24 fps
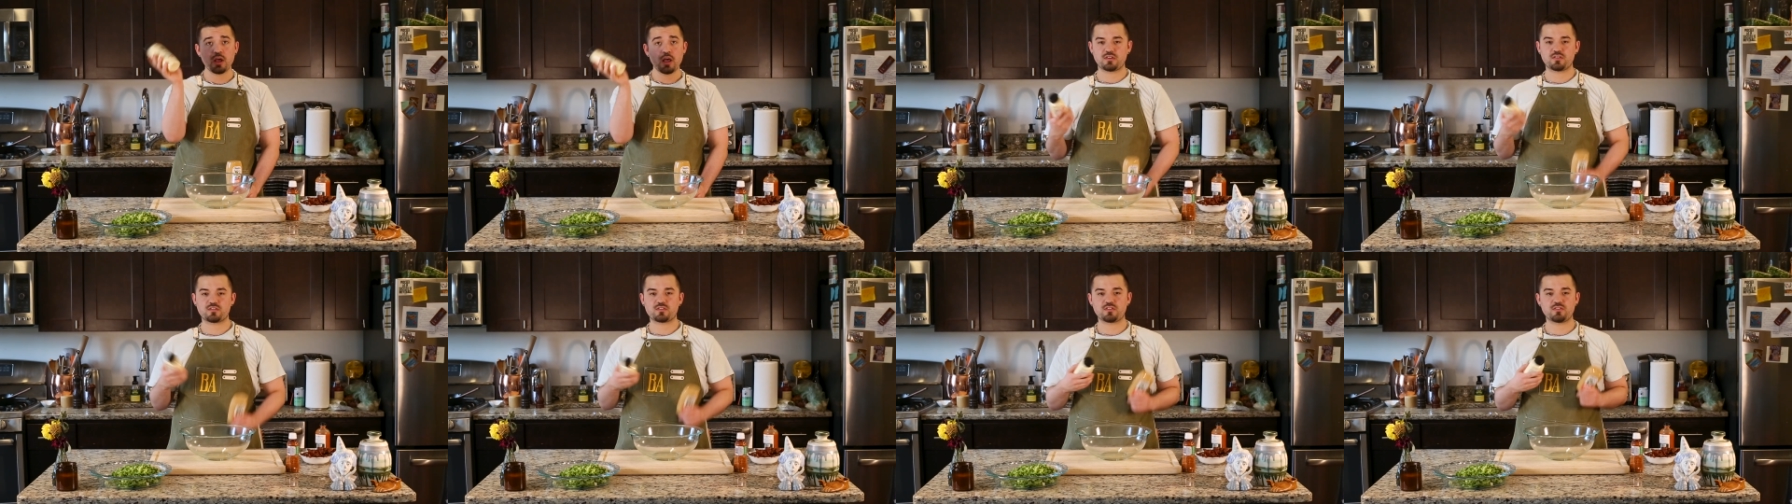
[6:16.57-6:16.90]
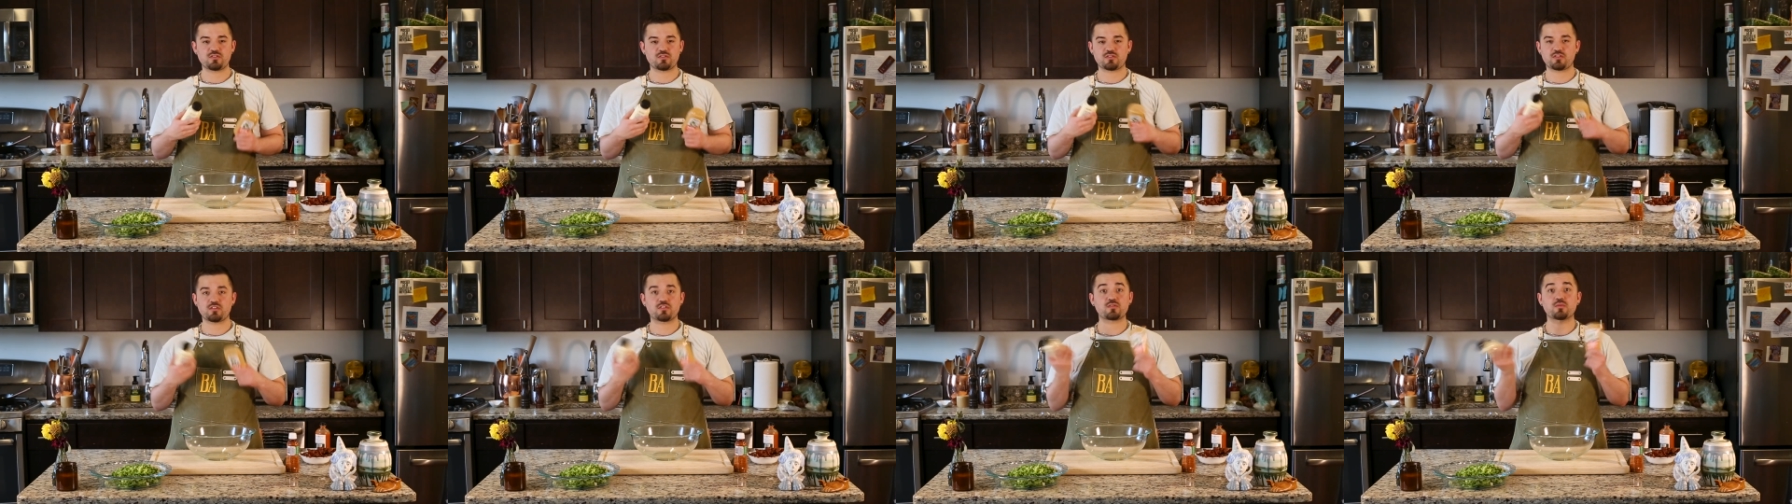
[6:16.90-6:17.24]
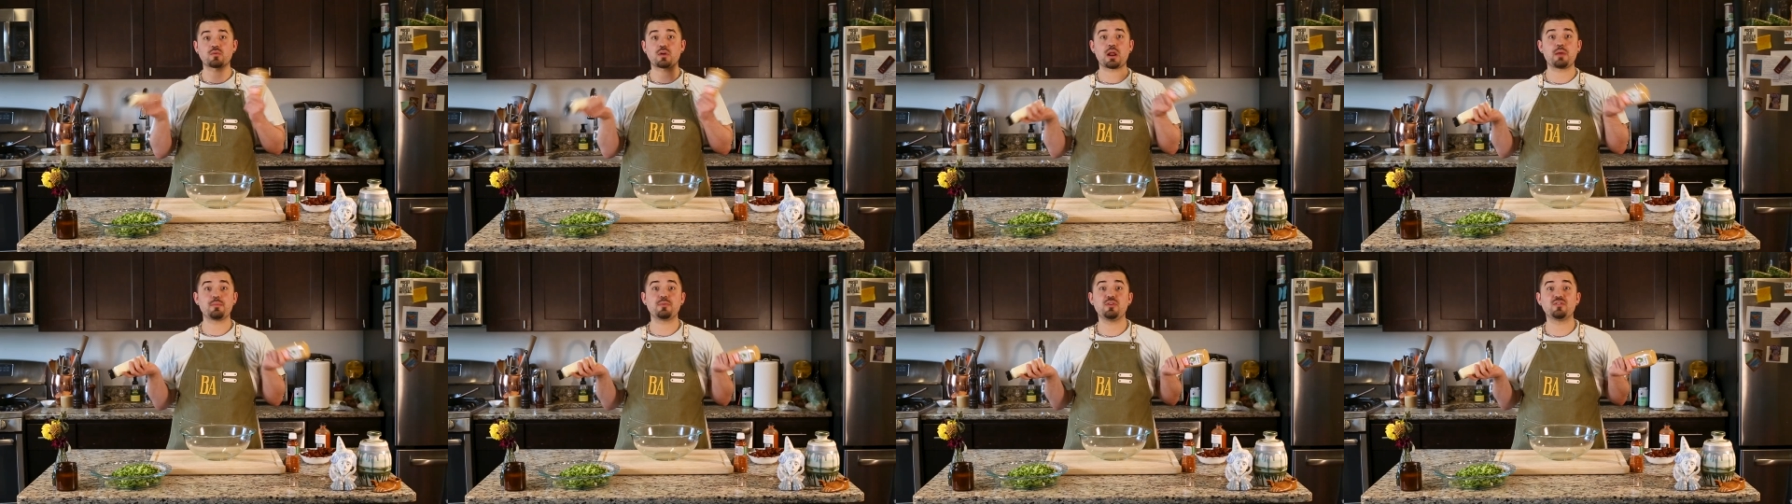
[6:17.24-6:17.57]
This is just
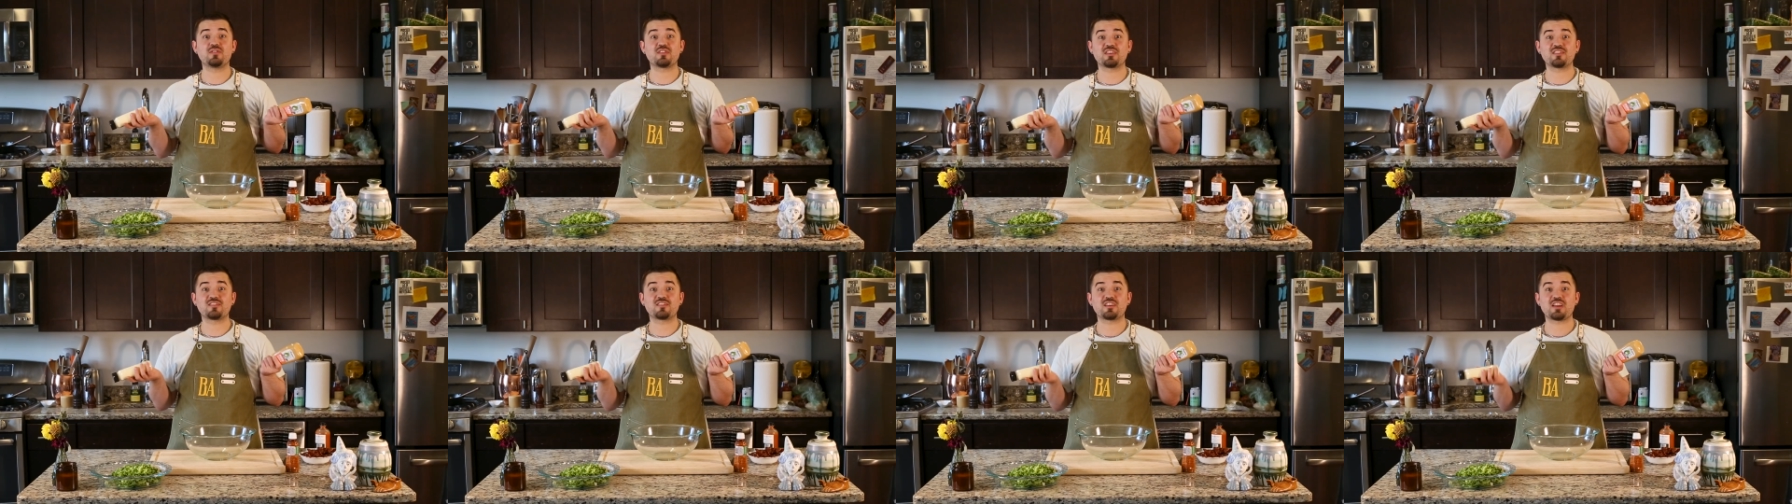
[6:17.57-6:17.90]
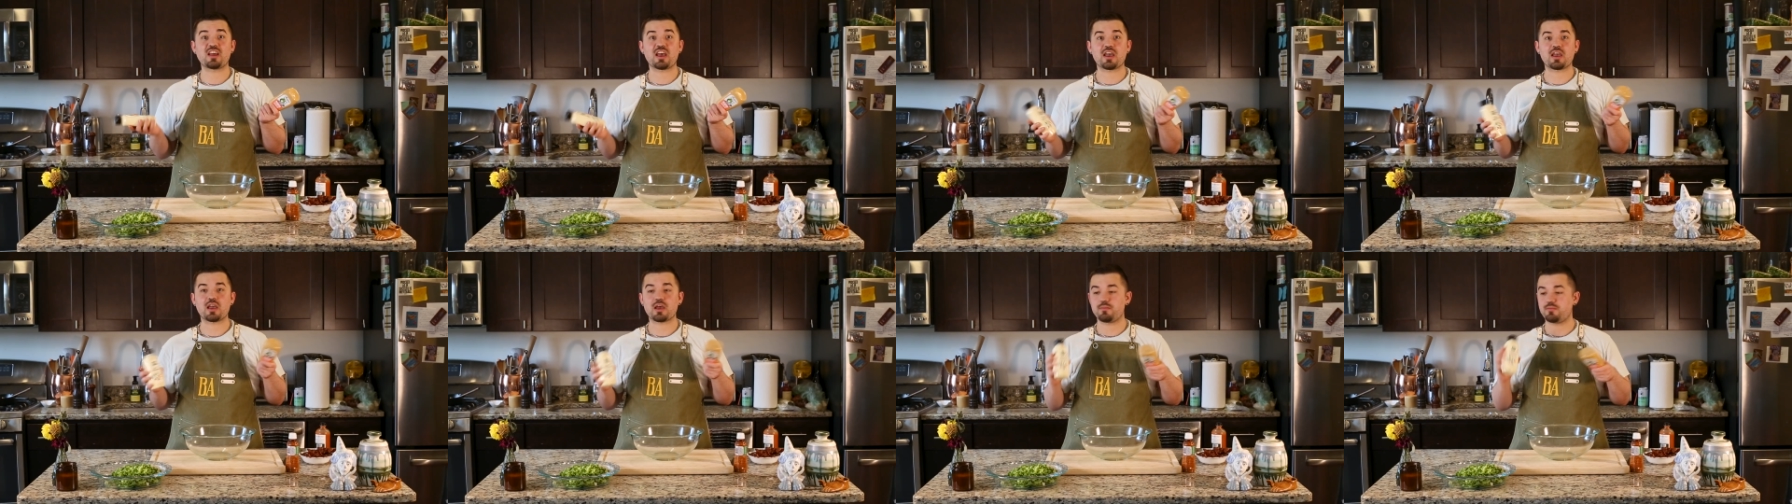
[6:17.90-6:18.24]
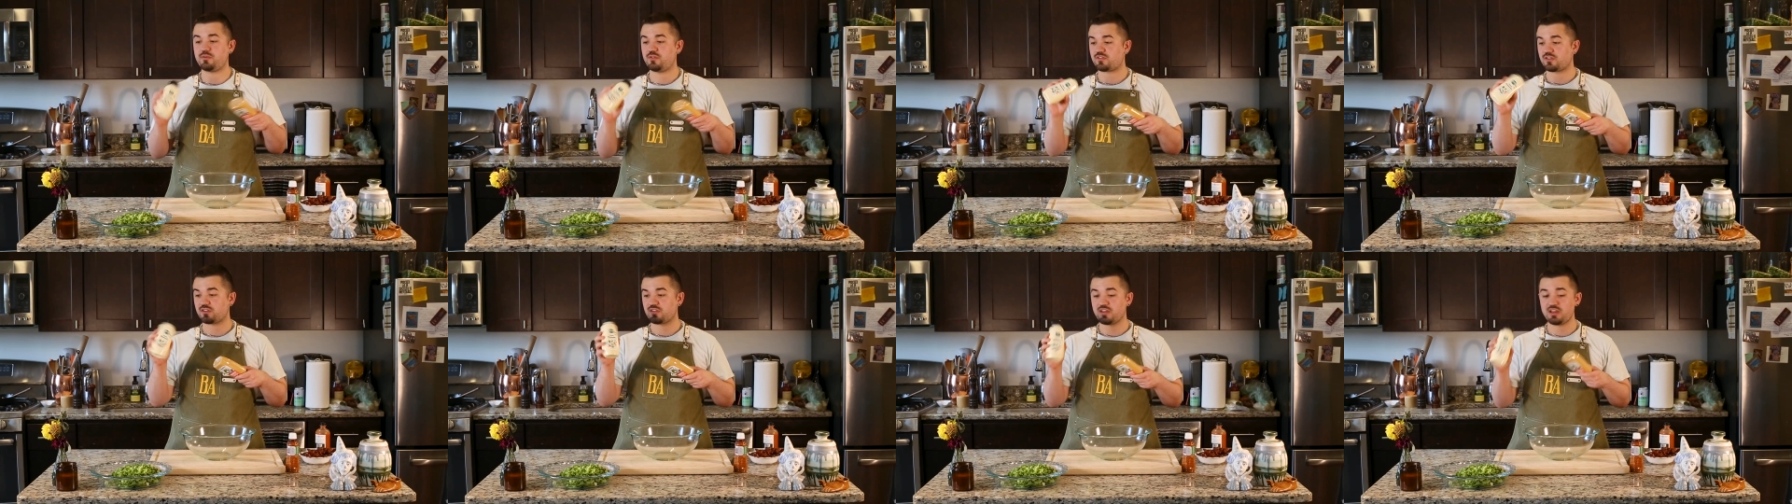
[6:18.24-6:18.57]
what I'm using today. I'm
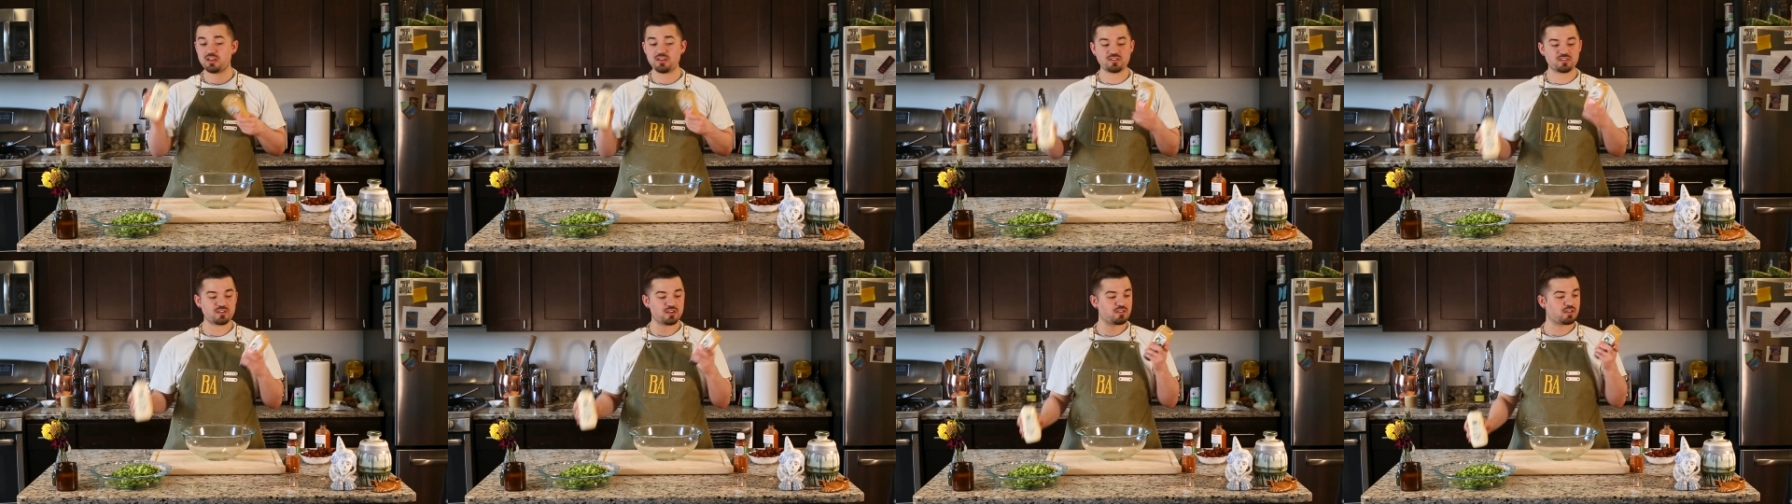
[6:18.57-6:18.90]
using this,